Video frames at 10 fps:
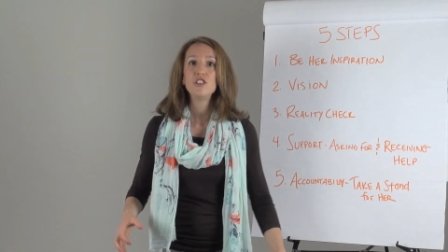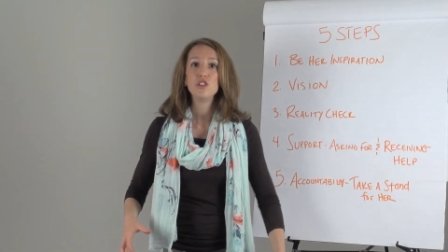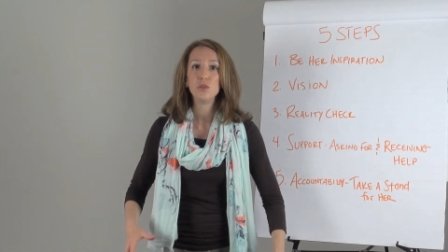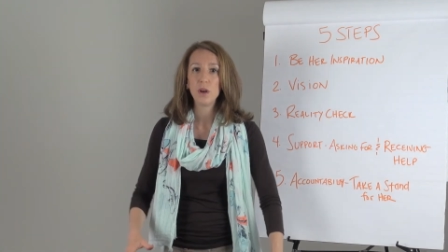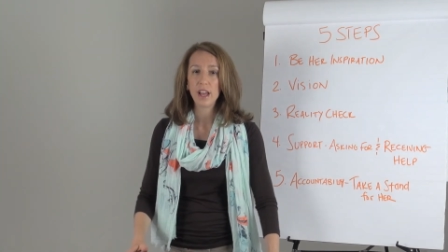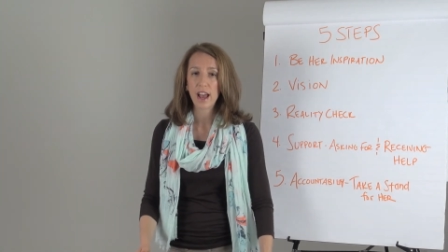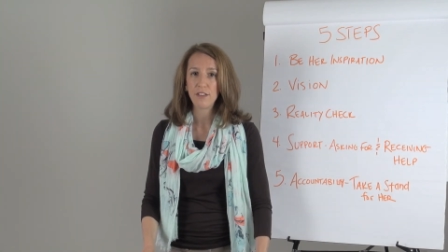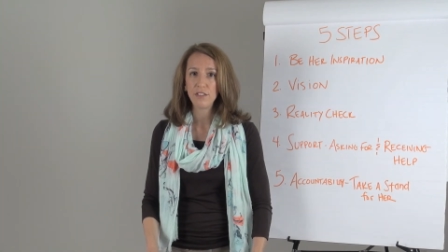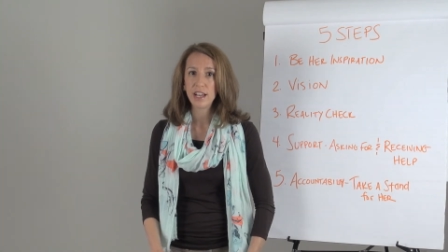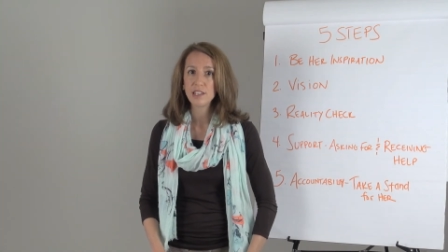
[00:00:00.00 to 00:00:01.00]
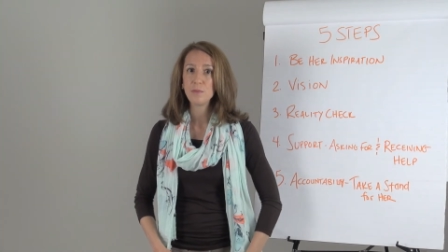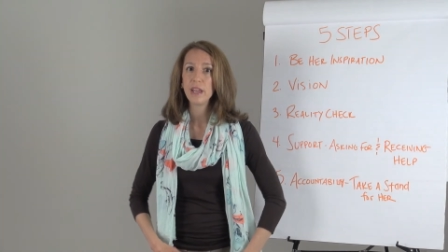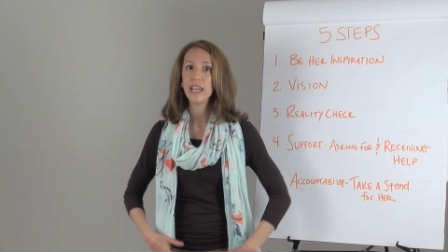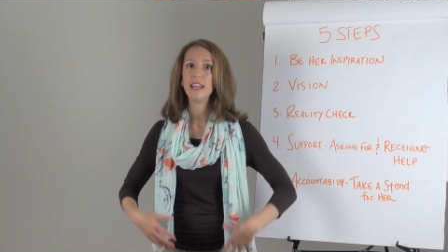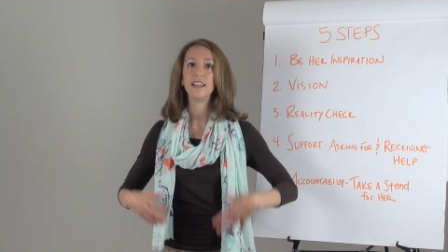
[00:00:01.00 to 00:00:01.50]
to have less
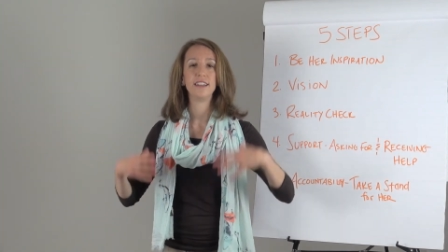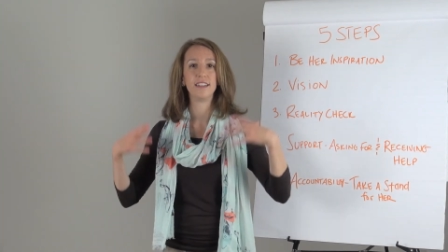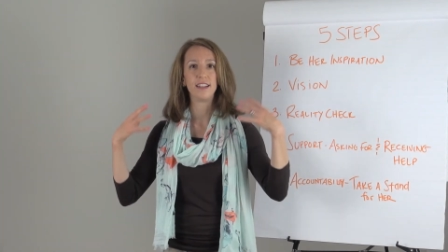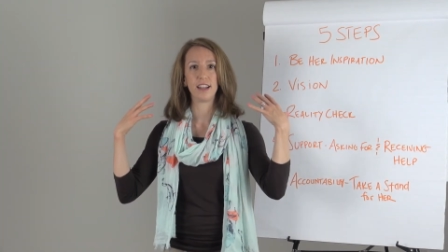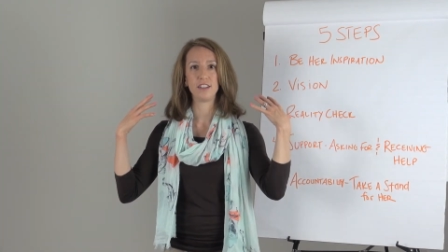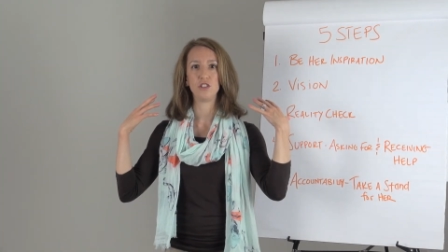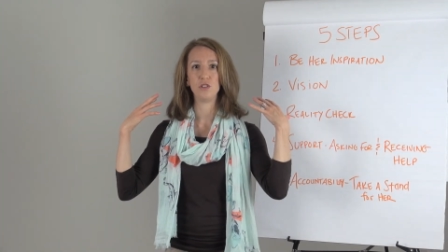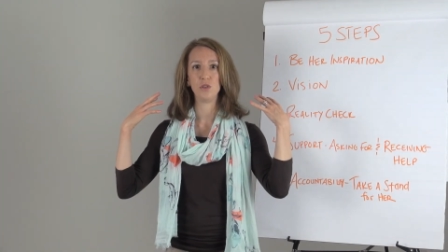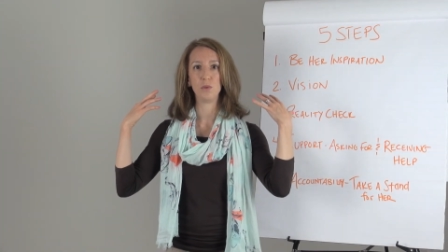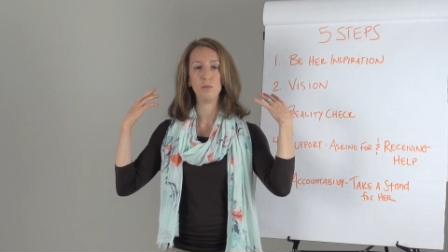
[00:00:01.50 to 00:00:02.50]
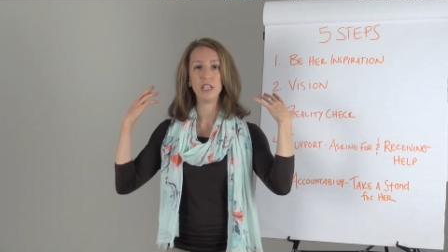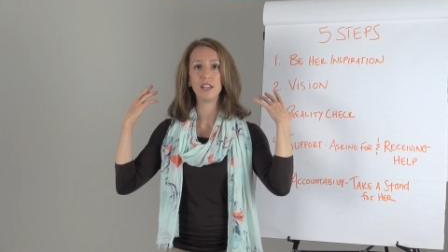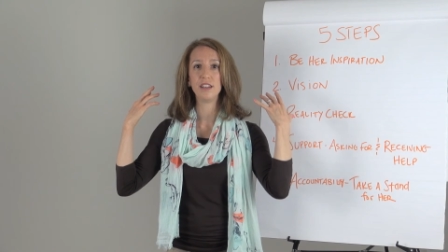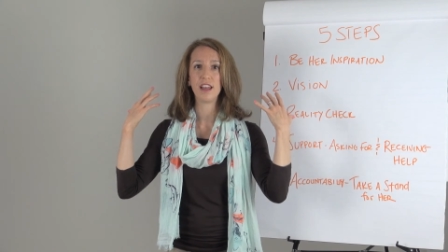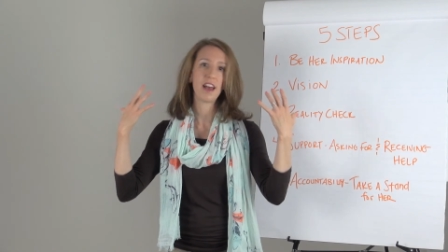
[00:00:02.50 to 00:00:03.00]
pain, to be
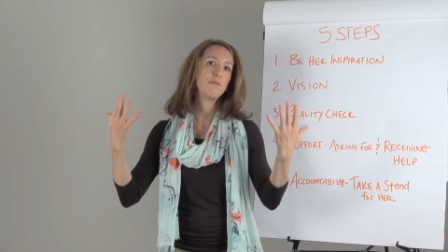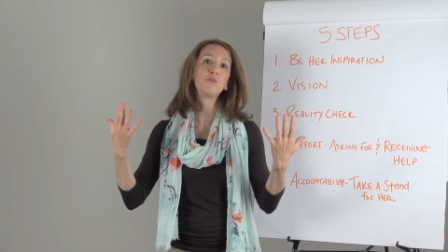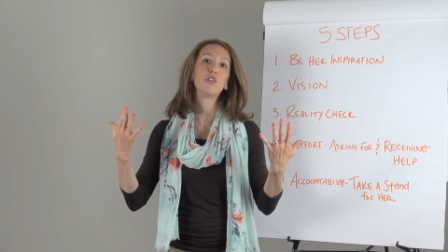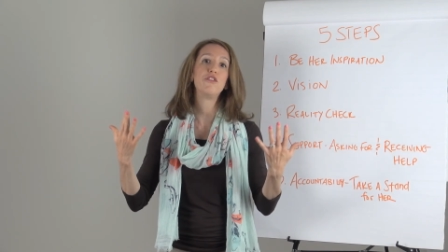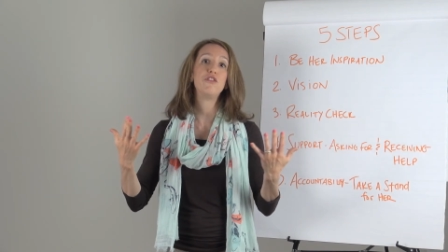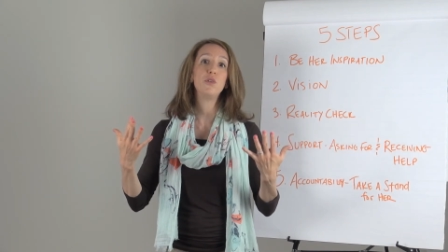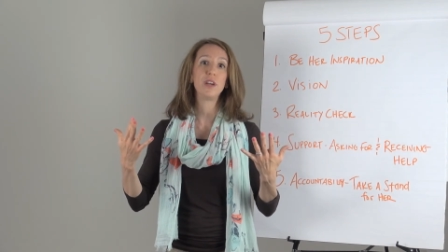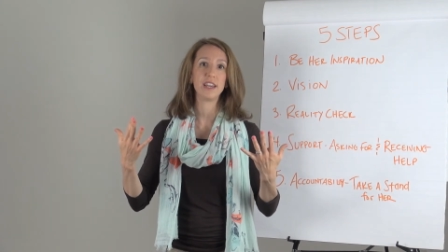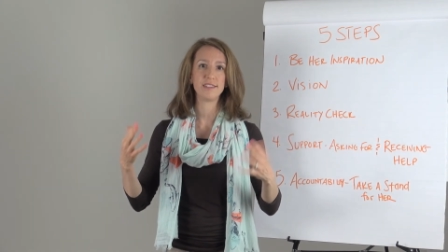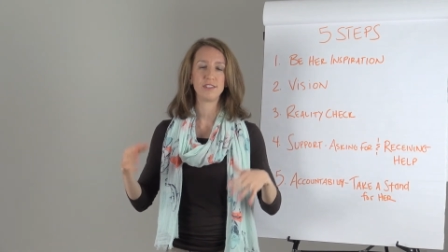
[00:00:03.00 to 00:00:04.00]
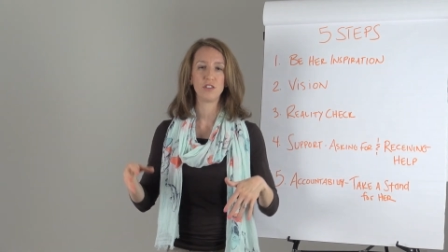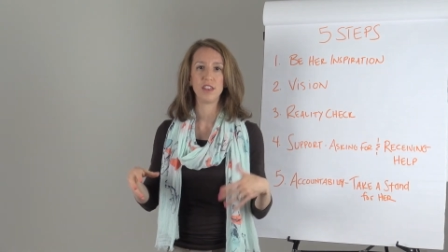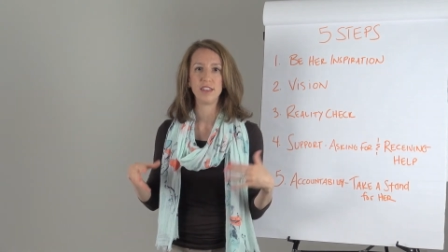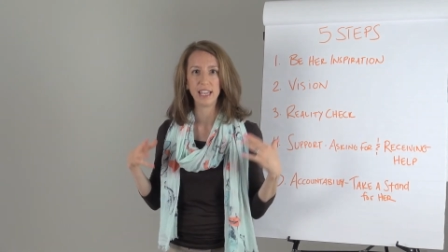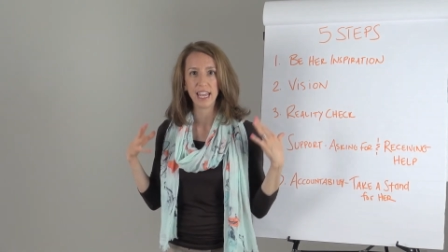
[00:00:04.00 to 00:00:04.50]
and have more focus so
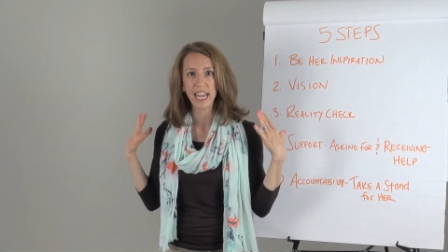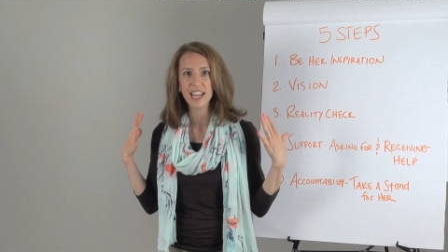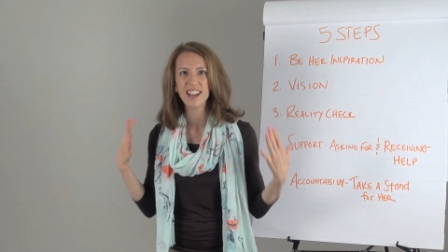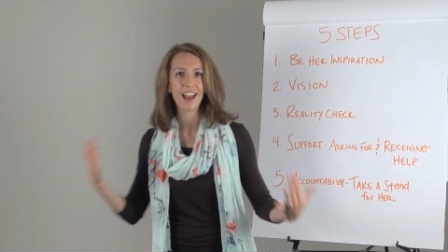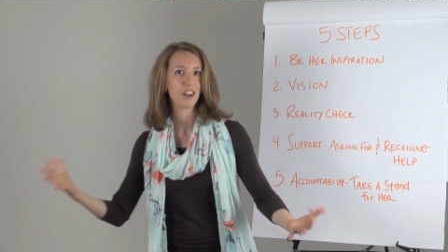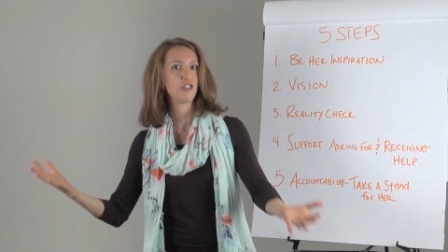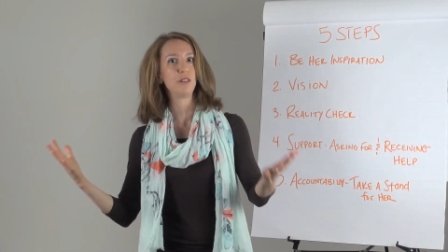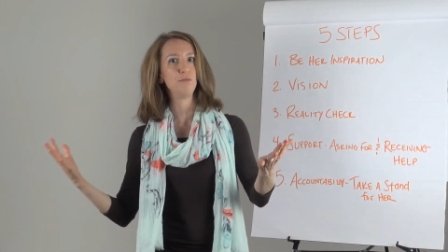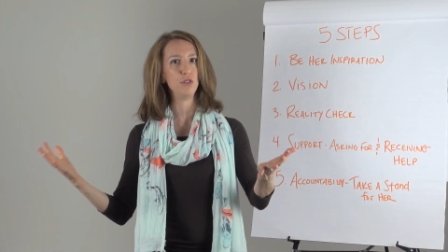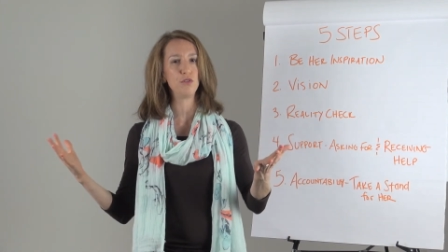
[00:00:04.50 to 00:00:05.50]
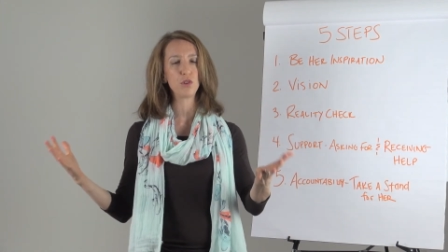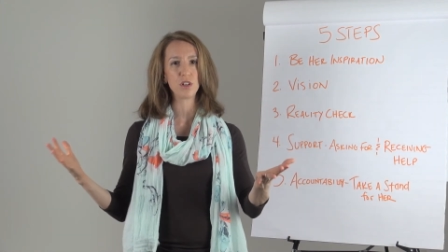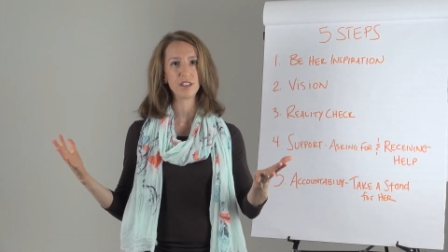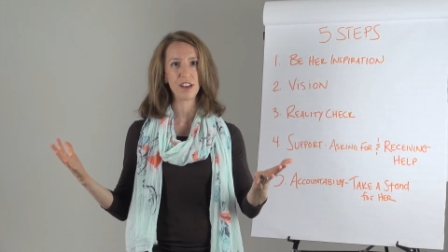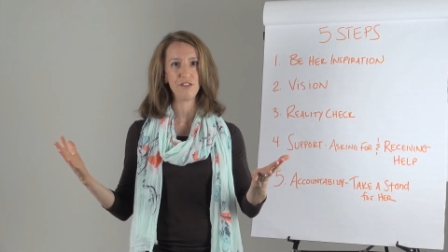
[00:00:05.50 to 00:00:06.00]
that they can actually move
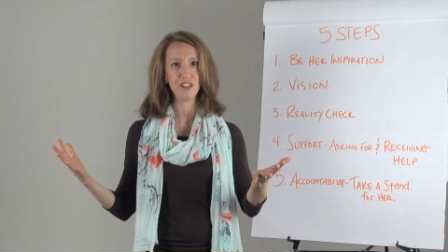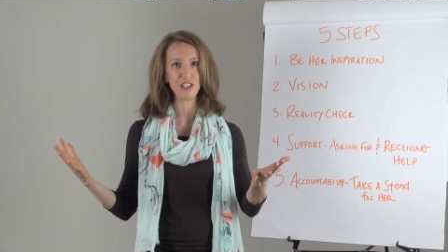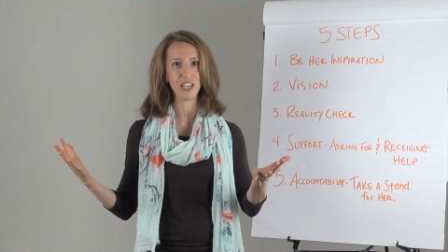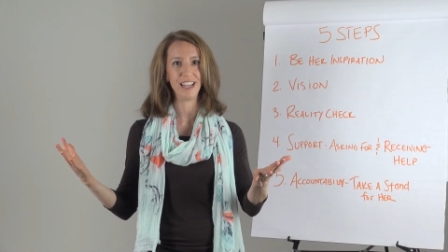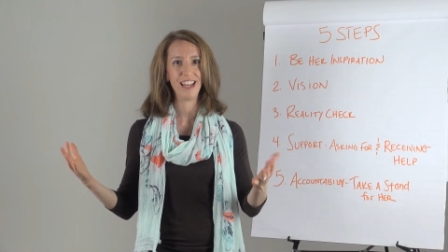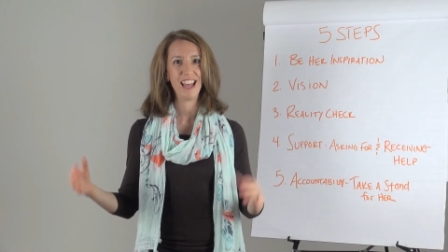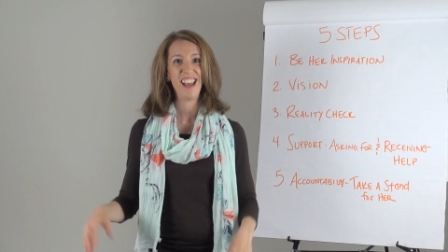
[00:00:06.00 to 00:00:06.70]
towards that vision.